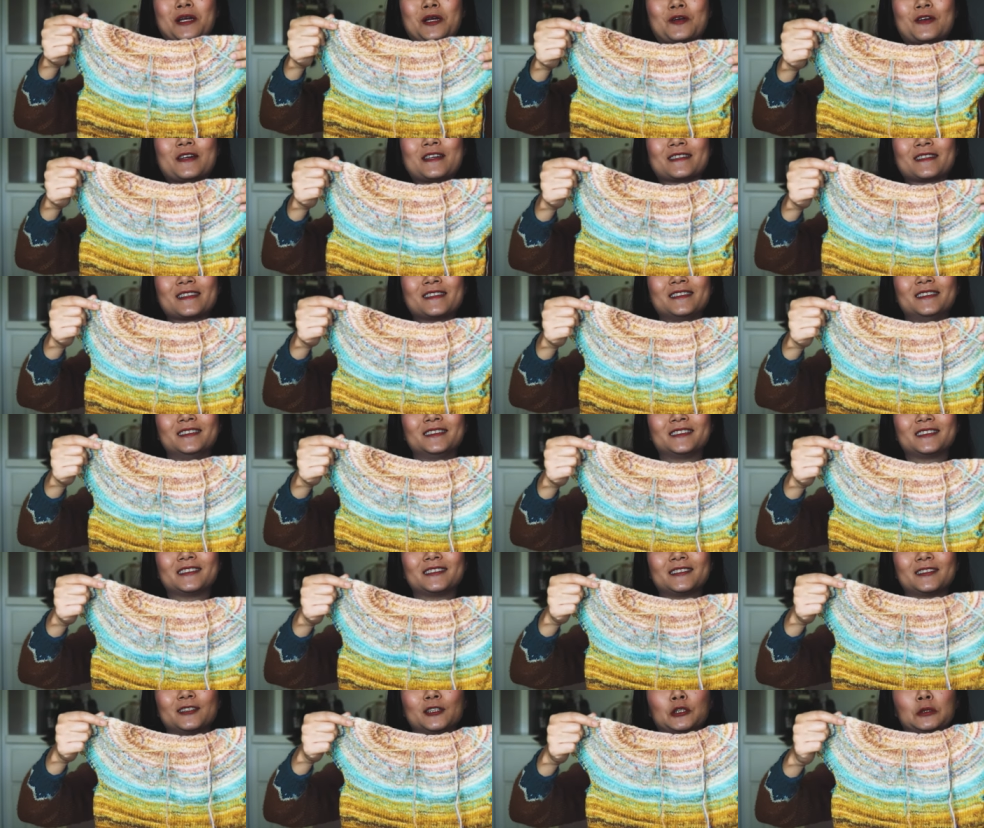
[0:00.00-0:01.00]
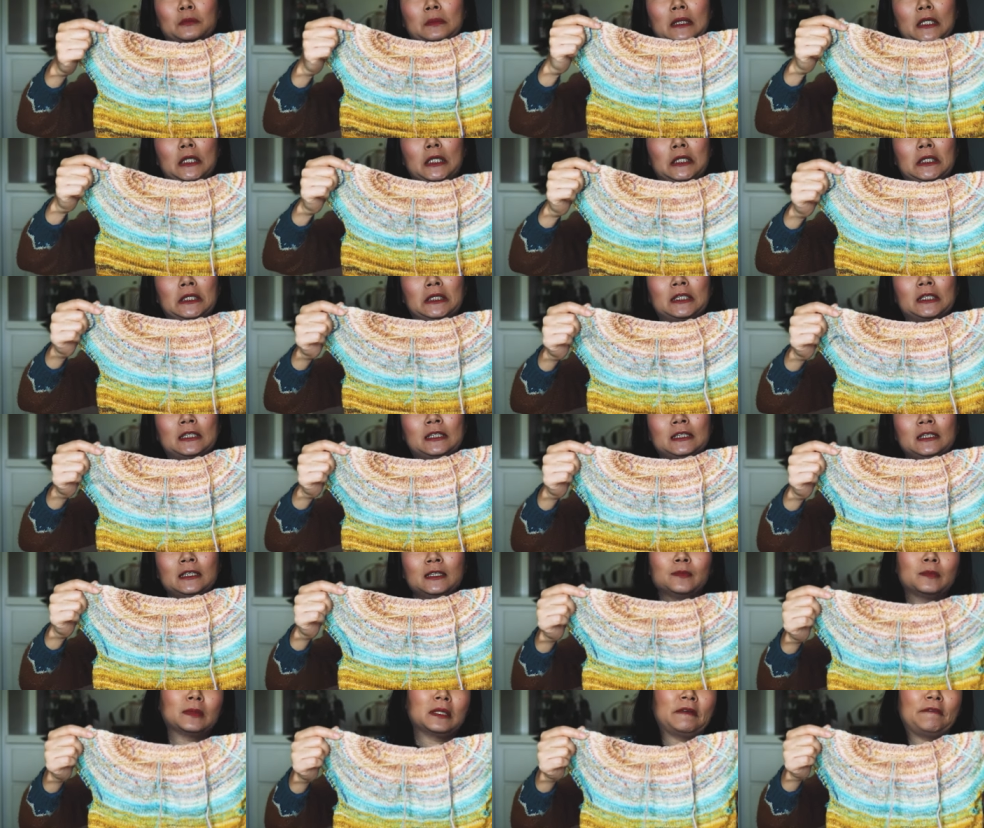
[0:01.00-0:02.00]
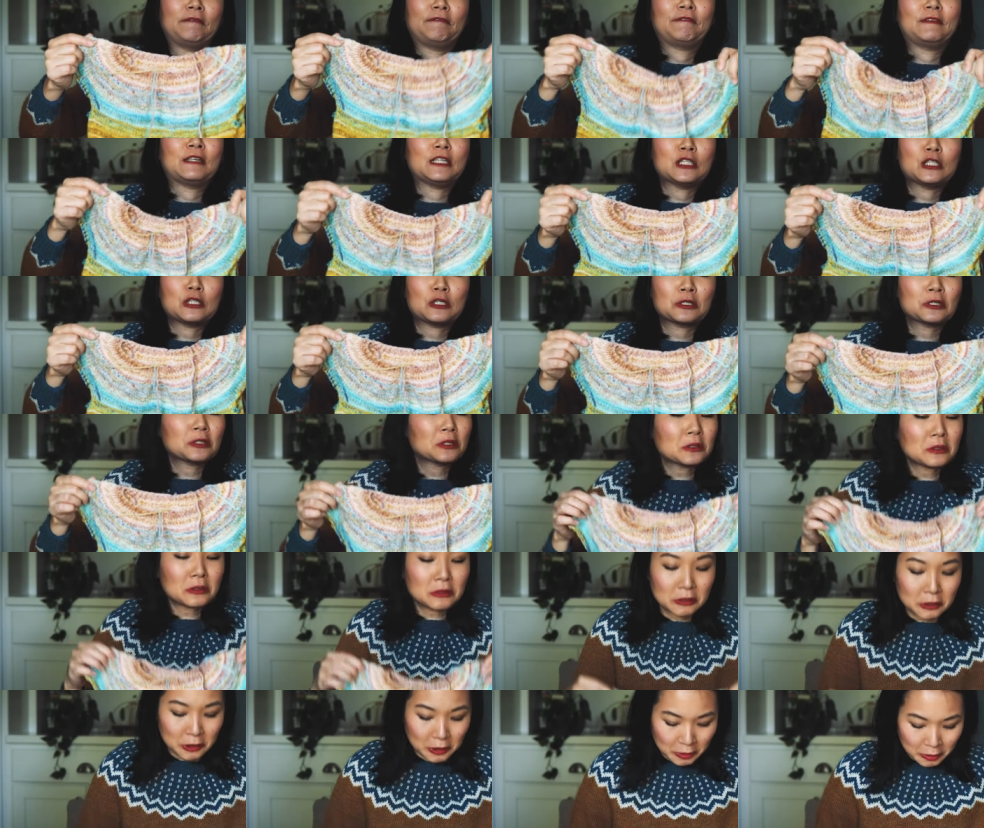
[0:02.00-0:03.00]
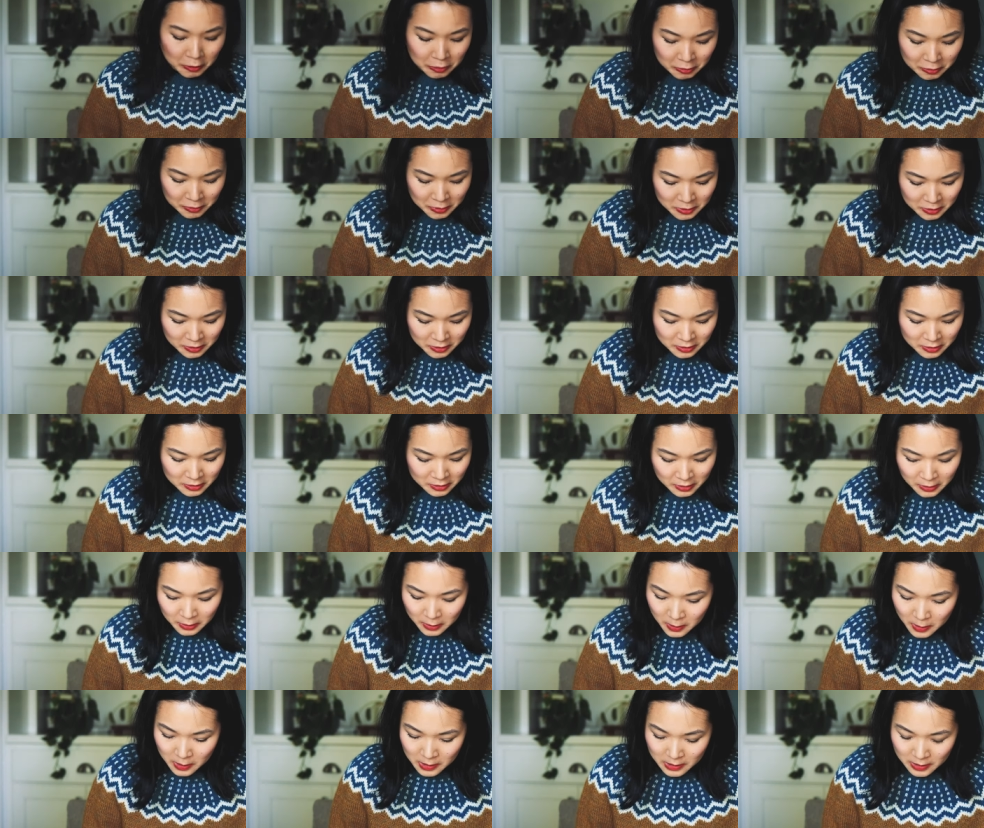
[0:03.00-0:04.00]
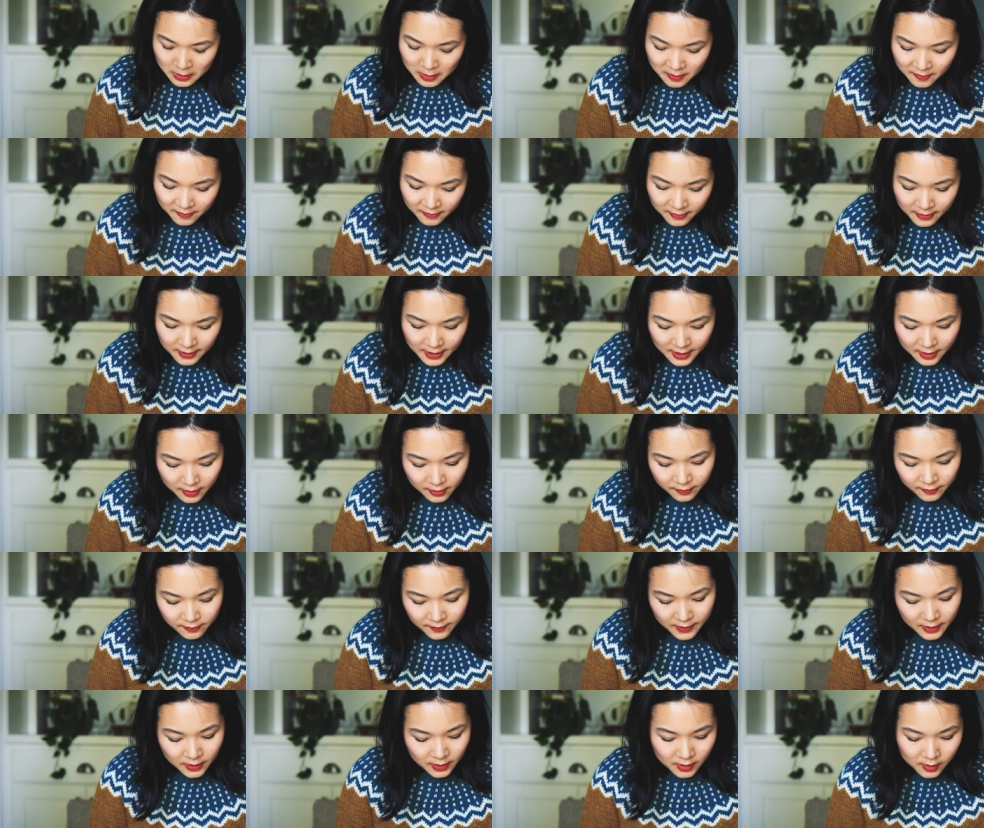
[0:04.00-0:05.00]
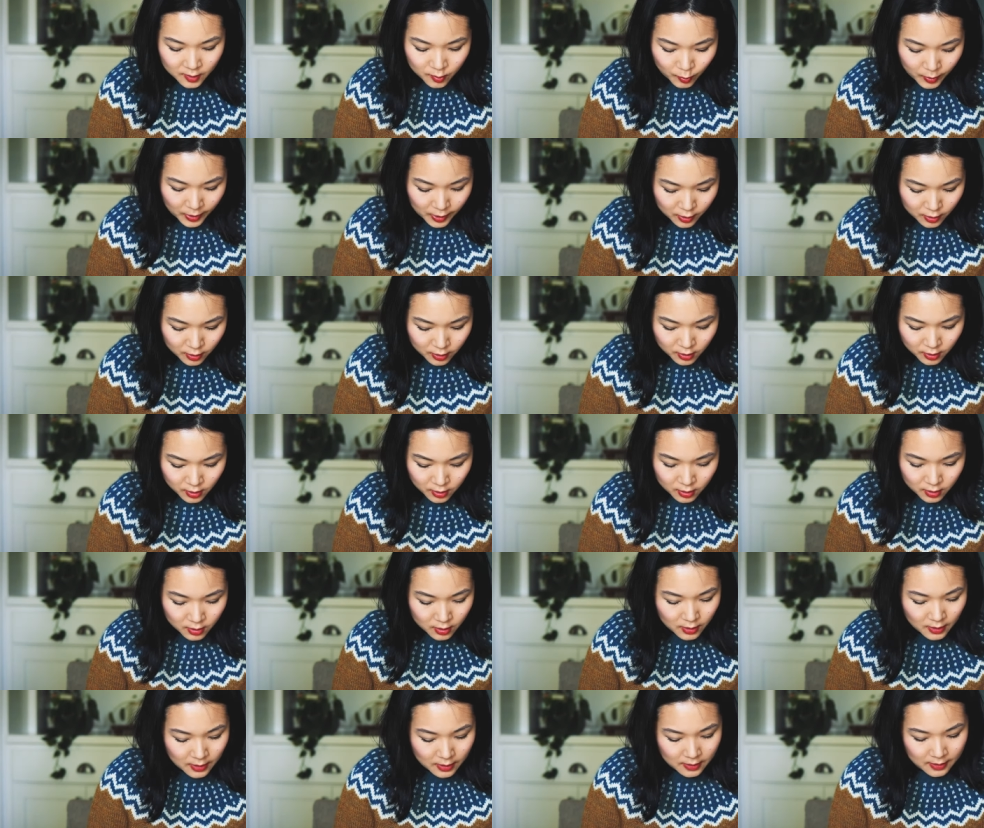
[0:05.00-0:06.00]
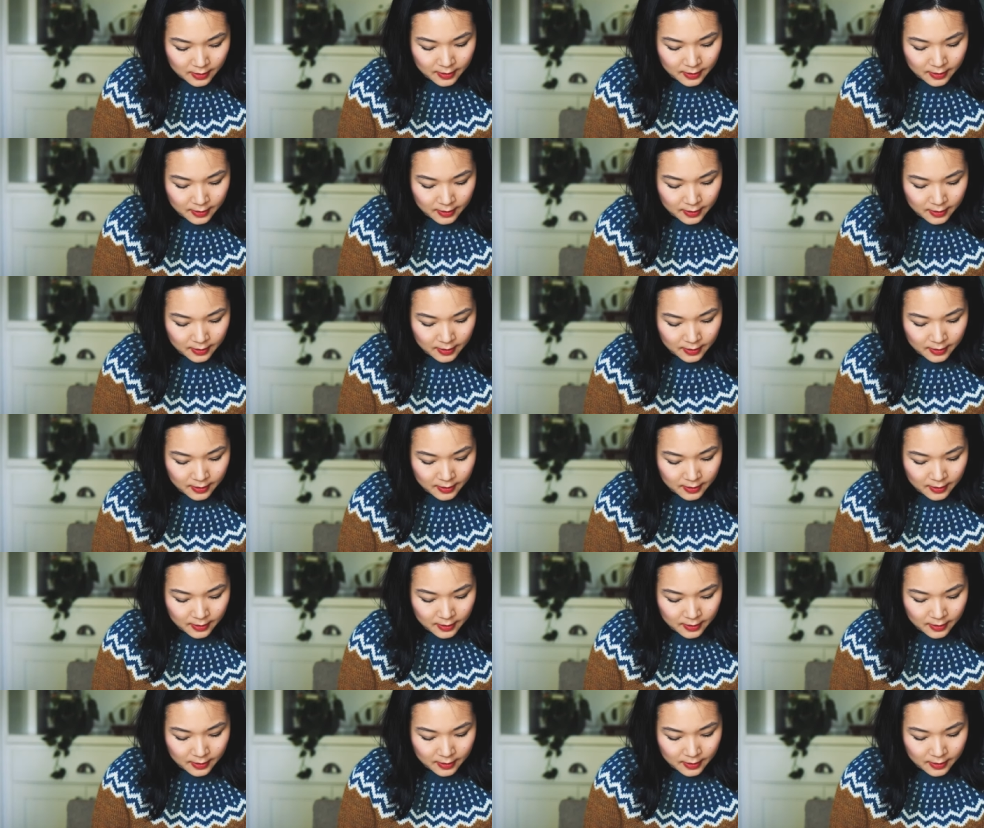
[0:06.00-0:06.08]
increases to be honest, but it fits her, so hopefully it'll fit this winter.